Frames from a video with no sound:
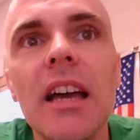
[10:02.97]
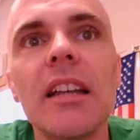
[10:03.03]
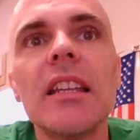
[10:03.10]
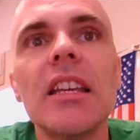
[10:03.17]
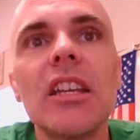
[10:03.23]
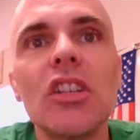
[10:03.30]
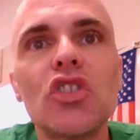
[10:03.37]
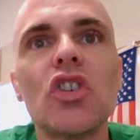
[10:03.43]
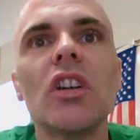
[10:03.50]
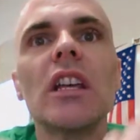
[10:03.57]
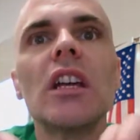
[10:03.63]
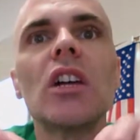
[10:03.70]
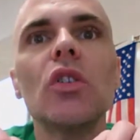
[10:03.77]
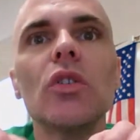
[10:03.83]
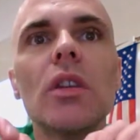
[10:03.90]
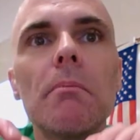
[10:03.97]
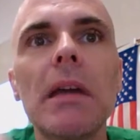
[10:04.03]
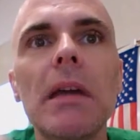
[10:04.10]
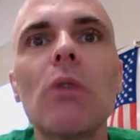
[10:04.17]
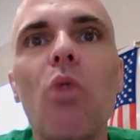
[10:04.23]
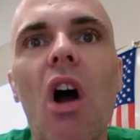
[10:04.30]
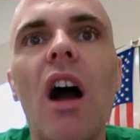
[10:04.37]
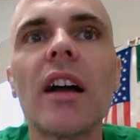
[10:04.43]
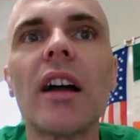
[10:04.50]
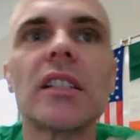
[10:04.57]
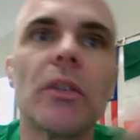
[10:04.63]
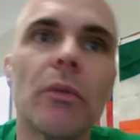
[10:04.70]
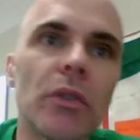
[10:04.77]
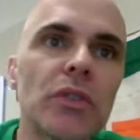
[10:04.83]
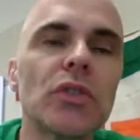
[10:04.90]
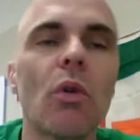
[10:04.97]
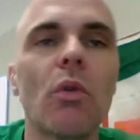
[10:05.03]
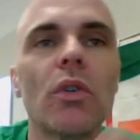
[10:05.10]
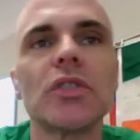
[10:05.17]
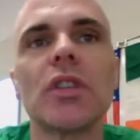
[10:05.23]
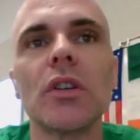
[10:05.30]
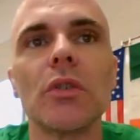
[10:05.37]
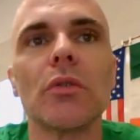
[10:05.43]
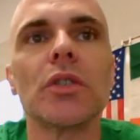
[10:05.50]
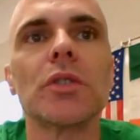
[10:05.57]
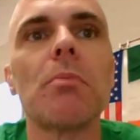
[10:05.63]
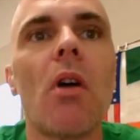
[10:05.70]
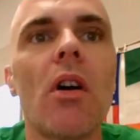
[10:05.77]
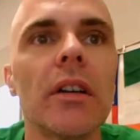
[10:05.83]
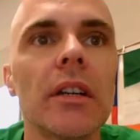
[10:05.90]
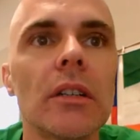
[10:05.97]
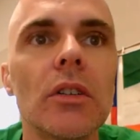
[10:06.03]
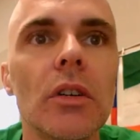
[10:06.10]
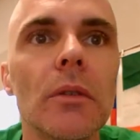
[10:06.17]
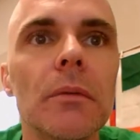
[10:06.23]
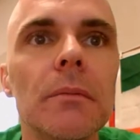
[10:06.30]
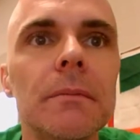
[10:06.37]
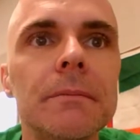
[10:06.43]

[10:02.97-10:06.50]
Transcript: that it should include the big rocks of the source that you're responding to.